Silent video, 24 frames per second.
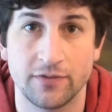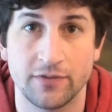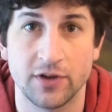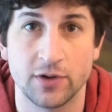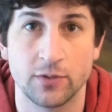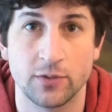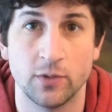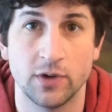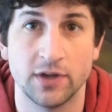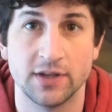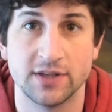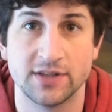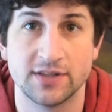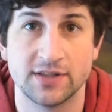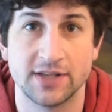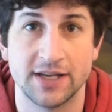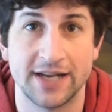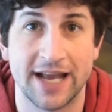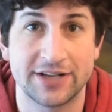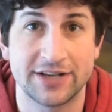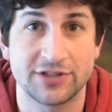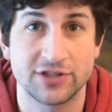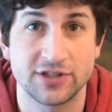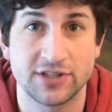there was
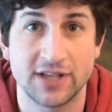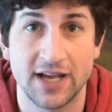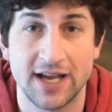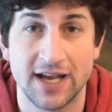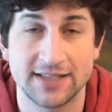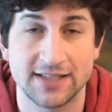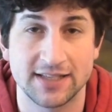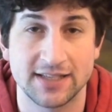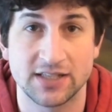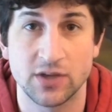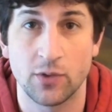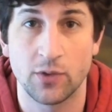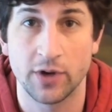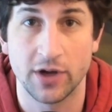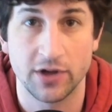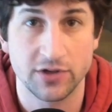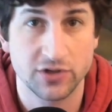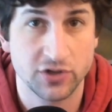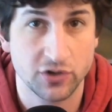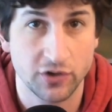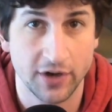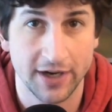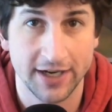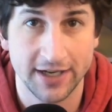an exercise that someone
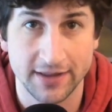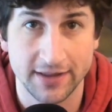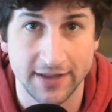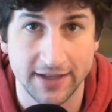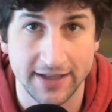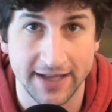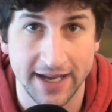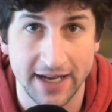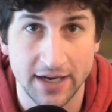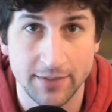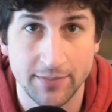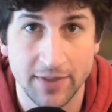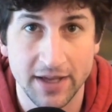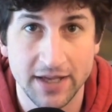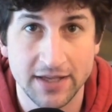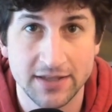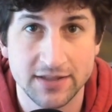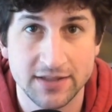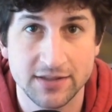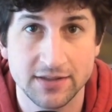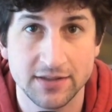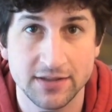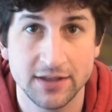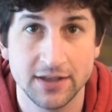else created in the
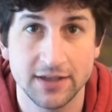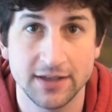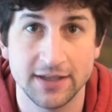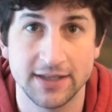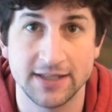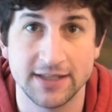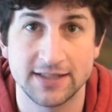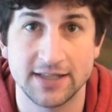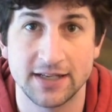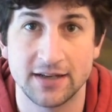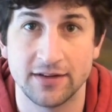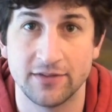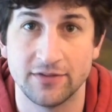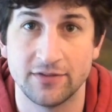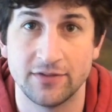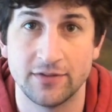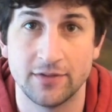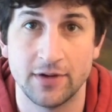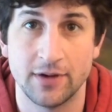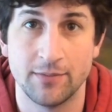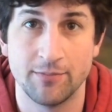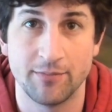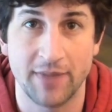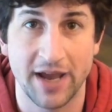database, instead of
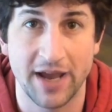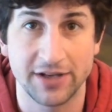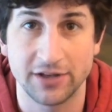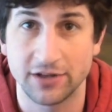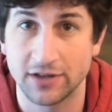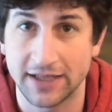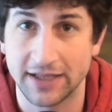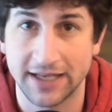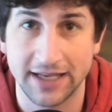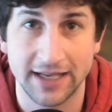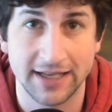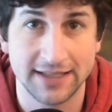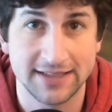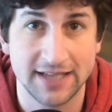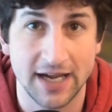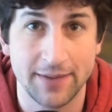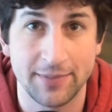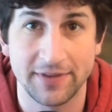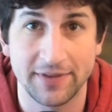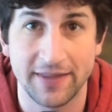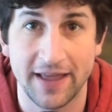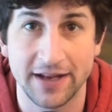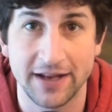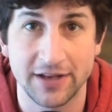manually
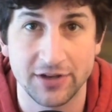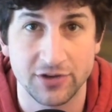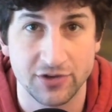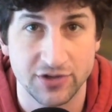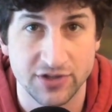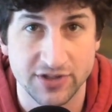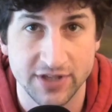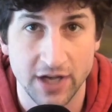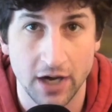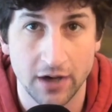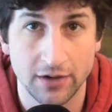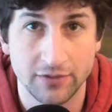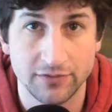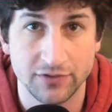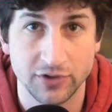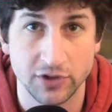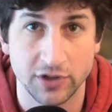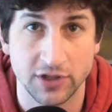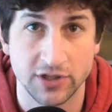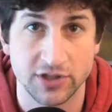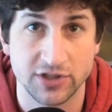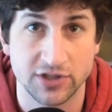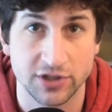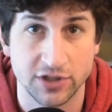typing that in yourself, you
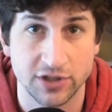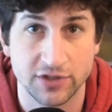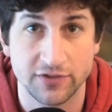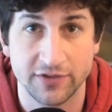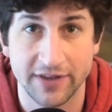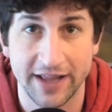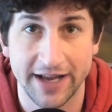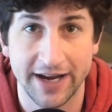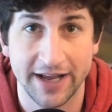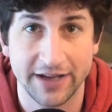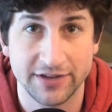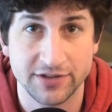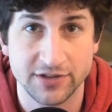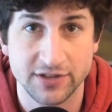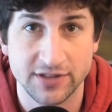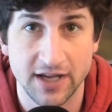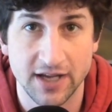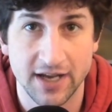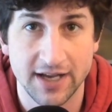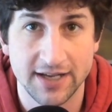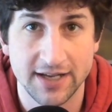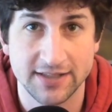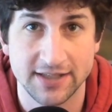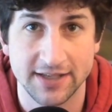could search for that
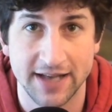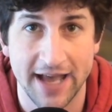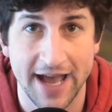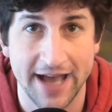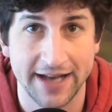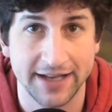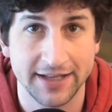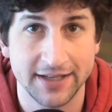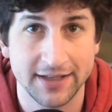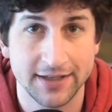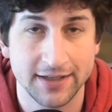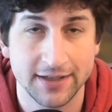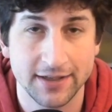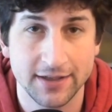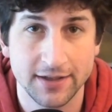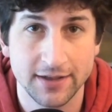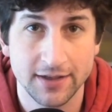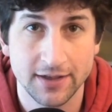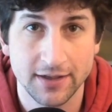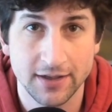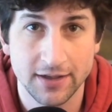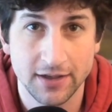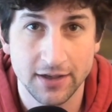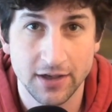exercise and add it.
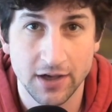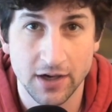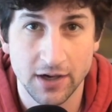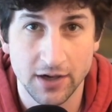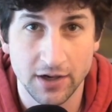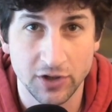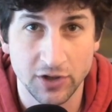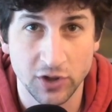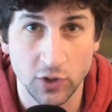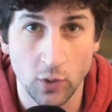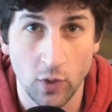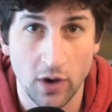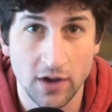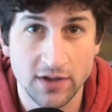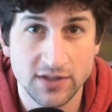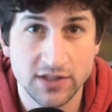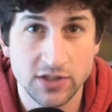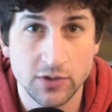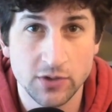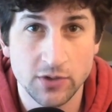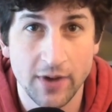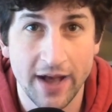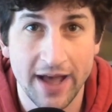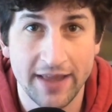You
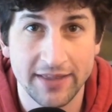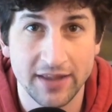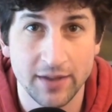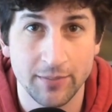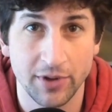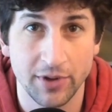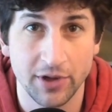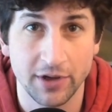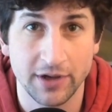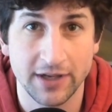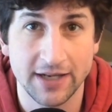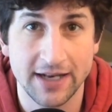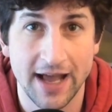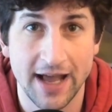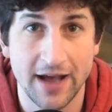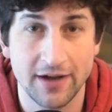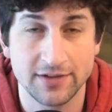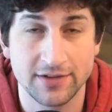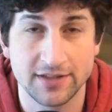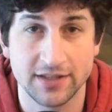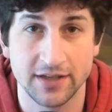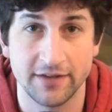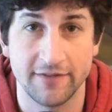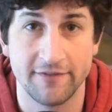also had the ability now
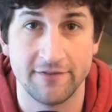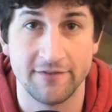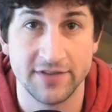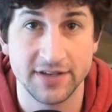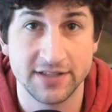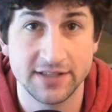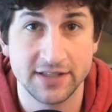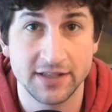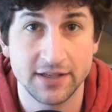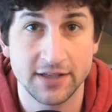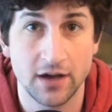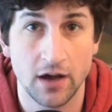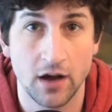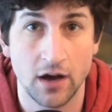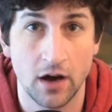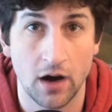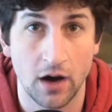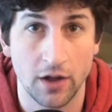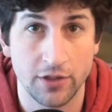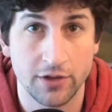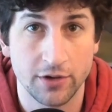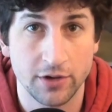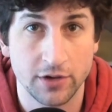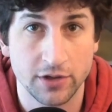to visit
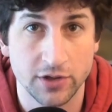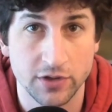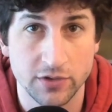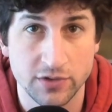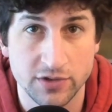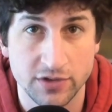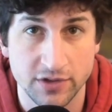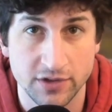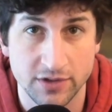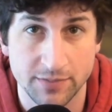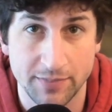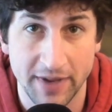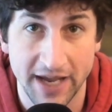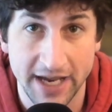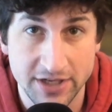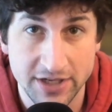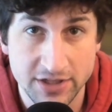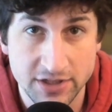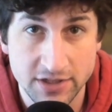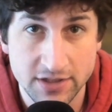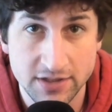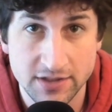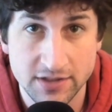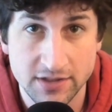other users'
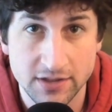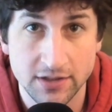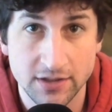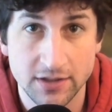pages,